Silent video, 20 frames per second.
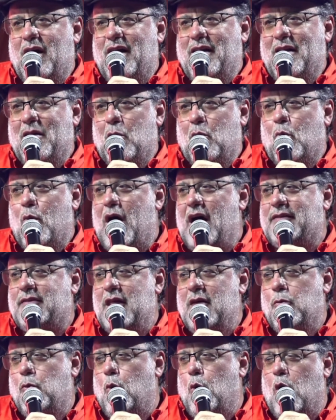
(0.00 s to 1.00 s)
what
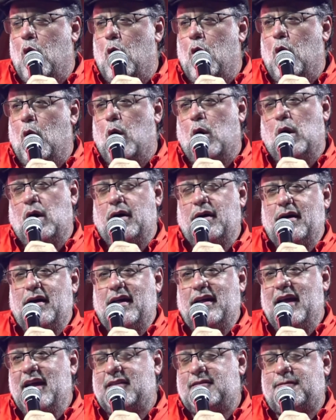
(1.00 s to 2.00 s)
the woe
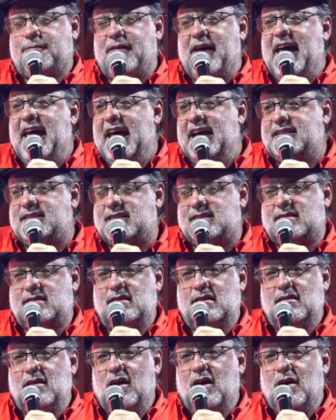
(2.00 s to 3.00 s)
is faced
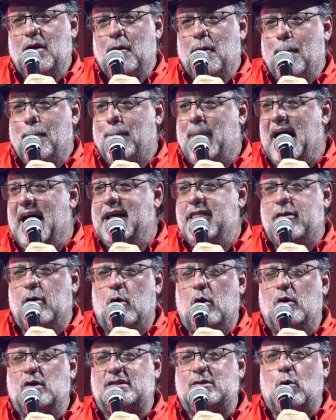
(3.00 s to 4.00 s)
by
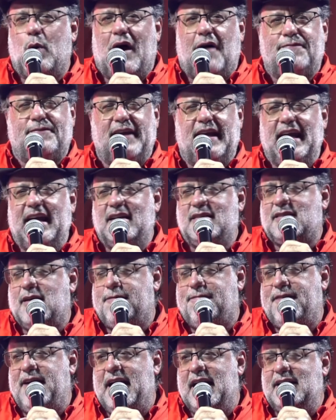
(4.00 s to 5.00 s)
those who have to
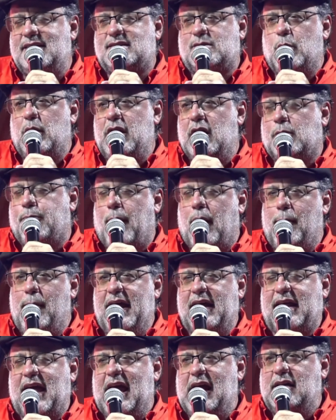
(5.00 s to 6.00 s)
interface with the
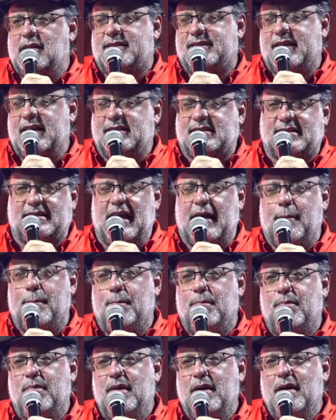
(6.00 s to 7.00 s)
public health
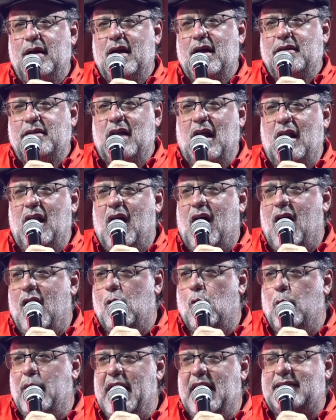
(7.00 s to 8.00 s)
system. The
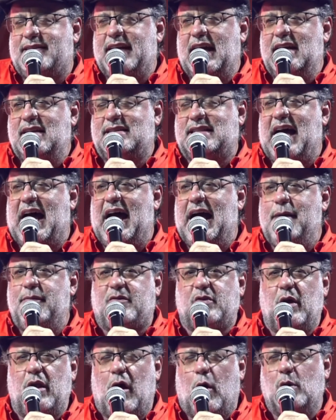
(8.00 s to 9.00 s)
long waiting times
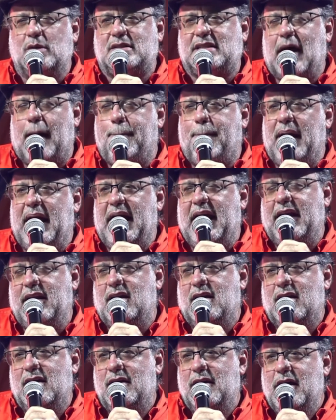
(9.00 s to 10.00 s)
without a
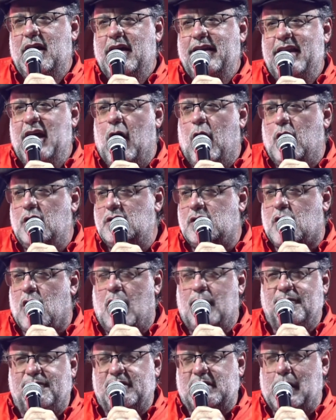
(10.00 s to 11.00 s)
bed, the
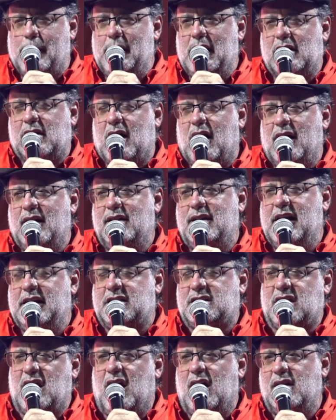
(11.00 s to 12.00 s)
uncomfortable
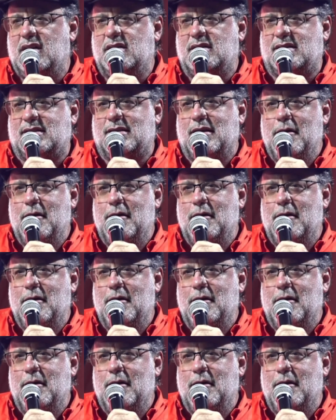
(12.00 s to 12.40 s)
conditions,